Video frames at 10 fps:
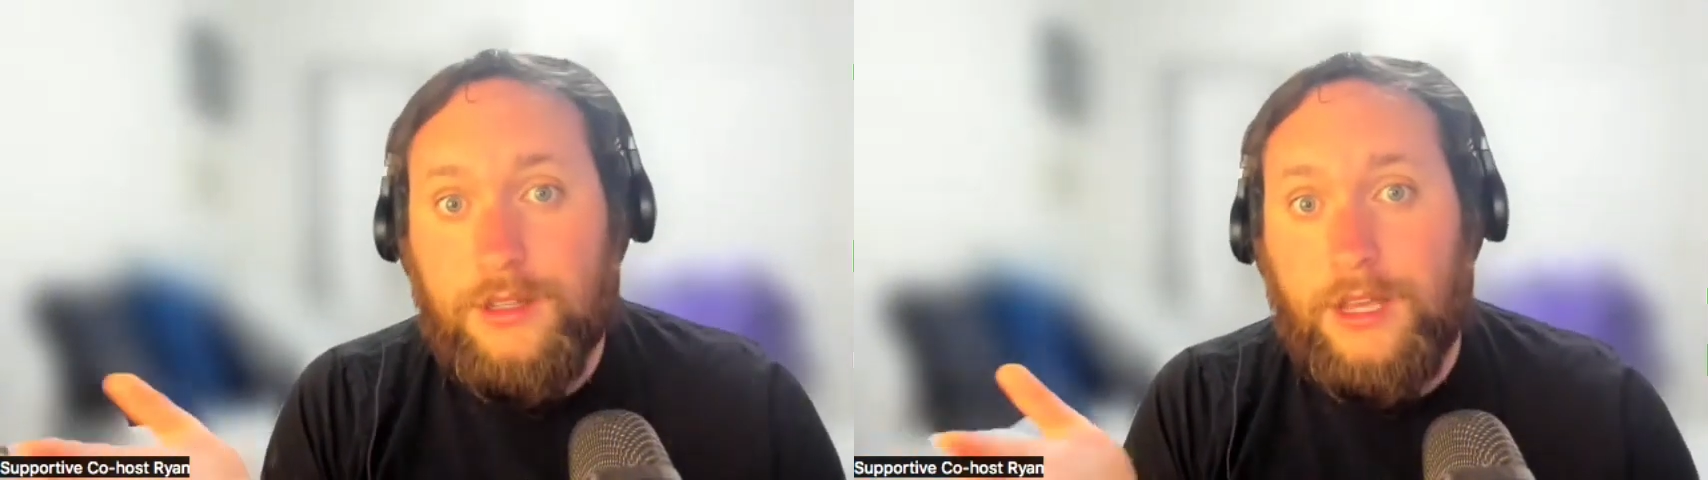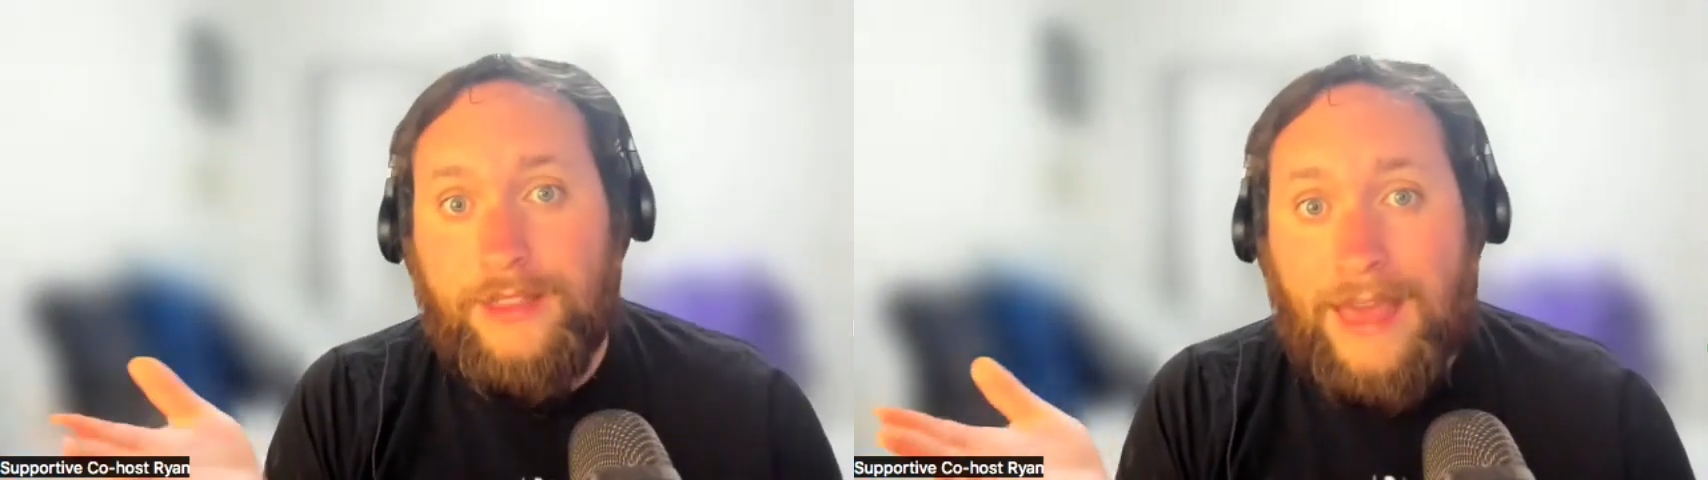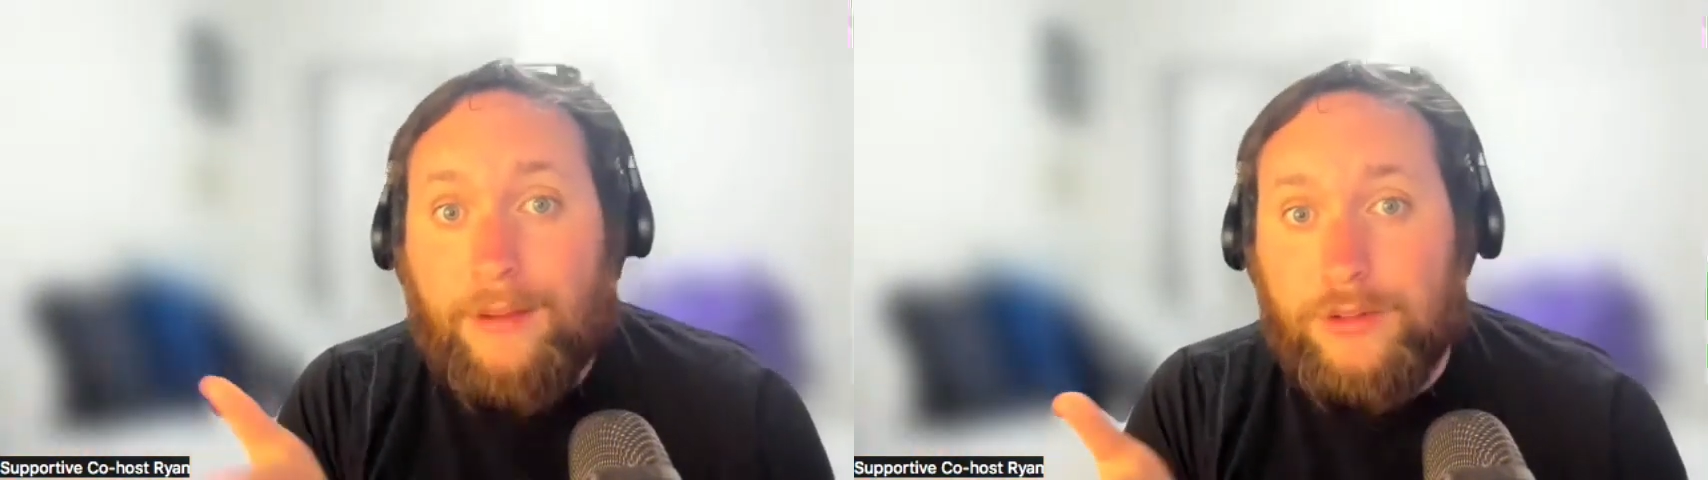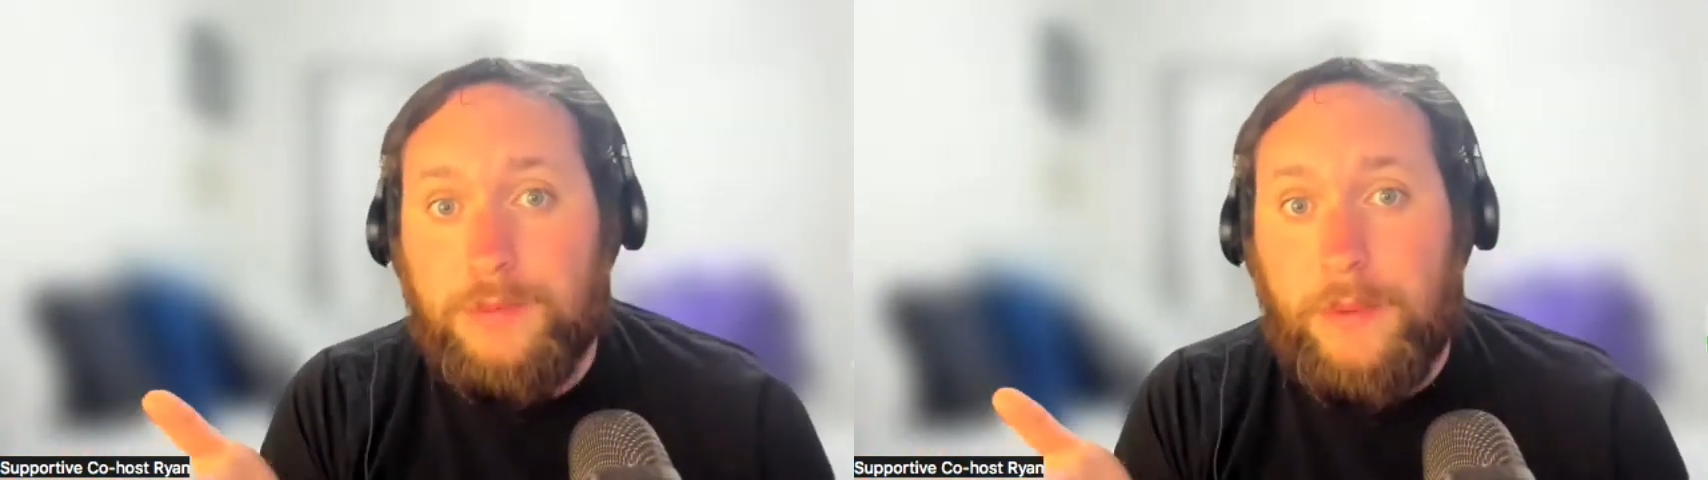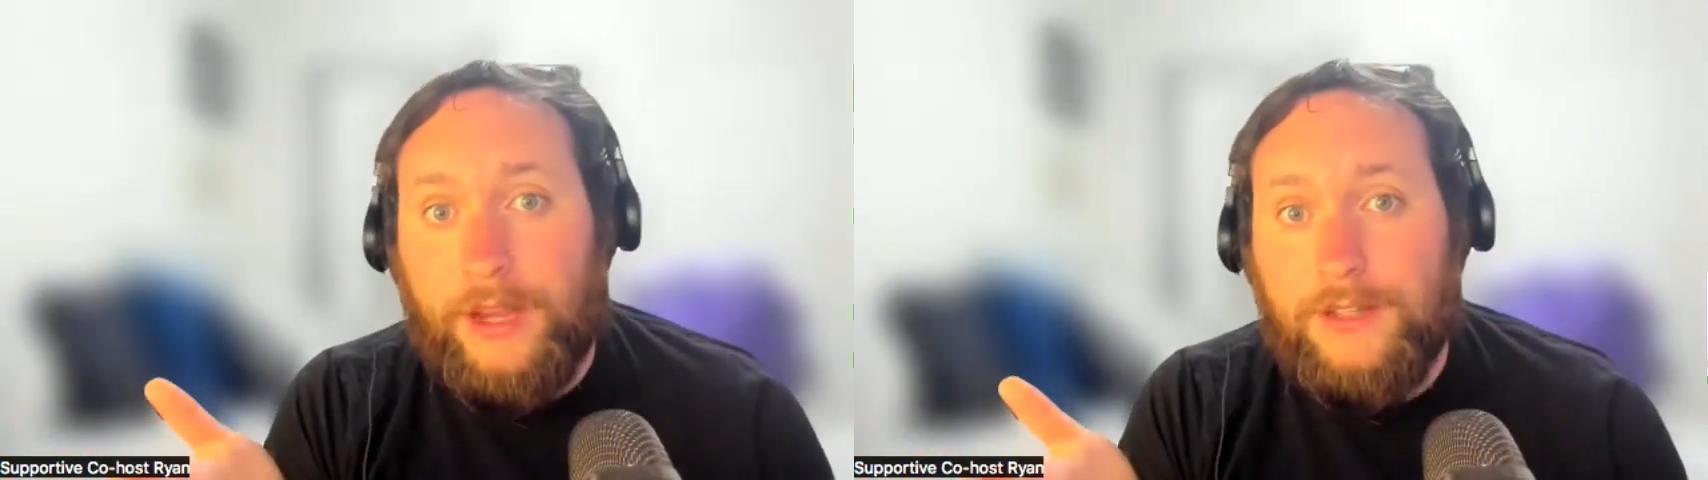in that
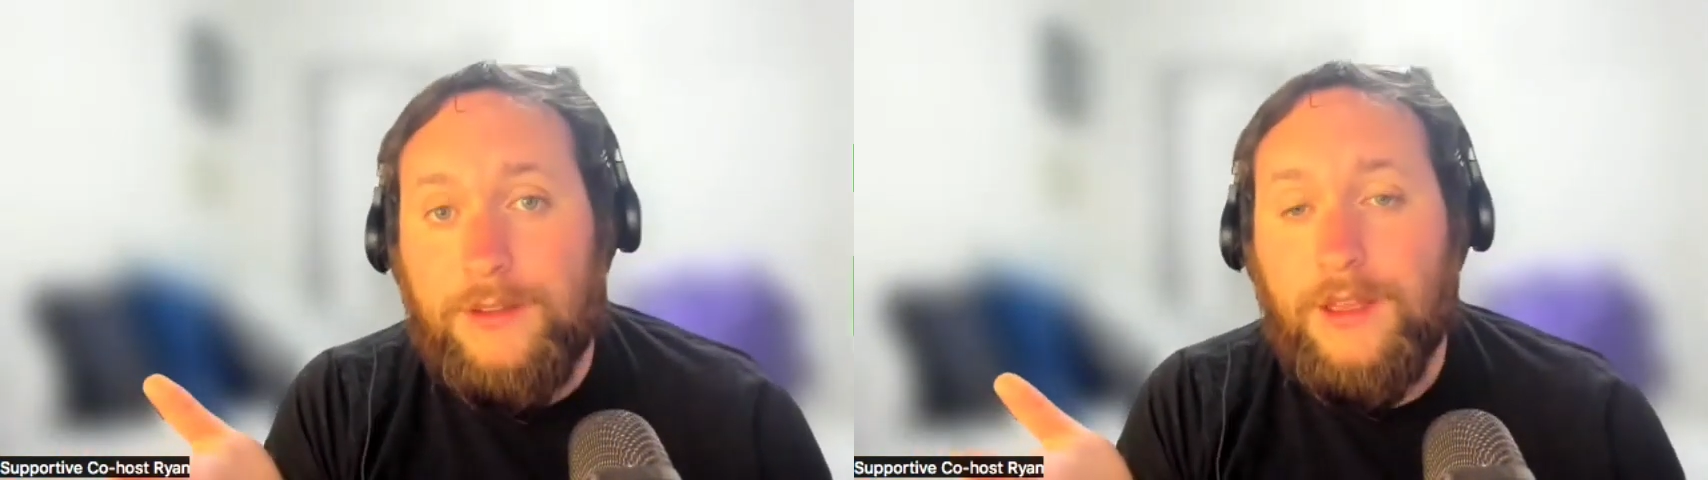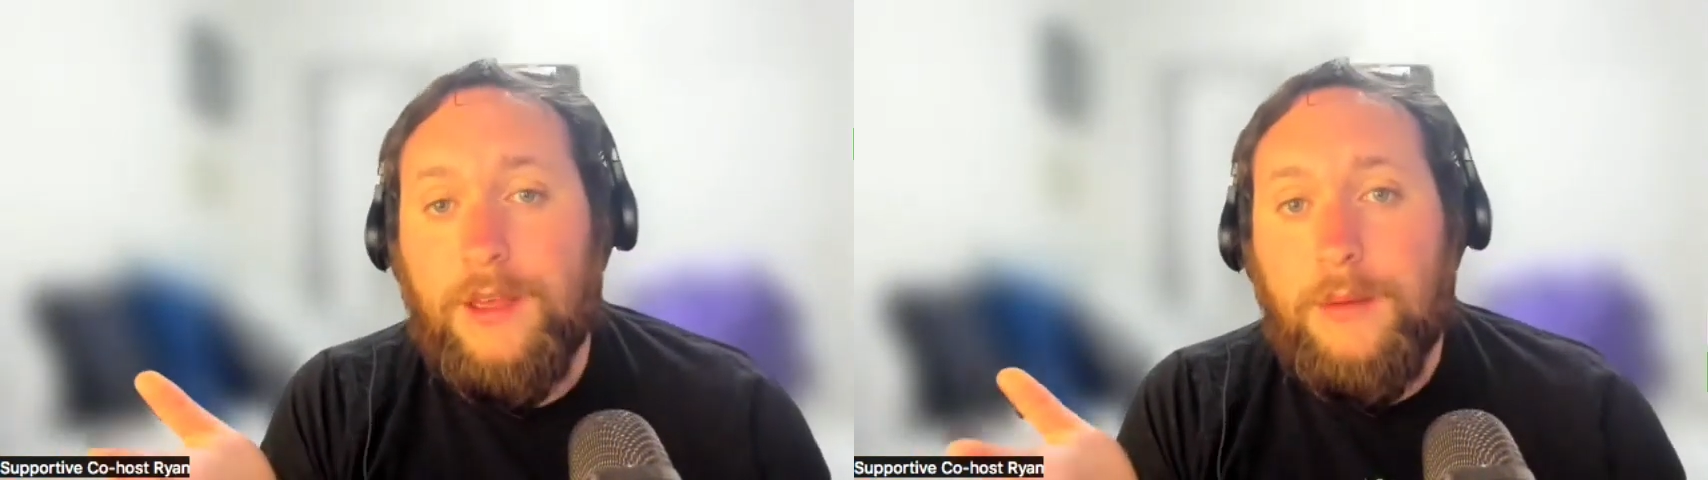respect.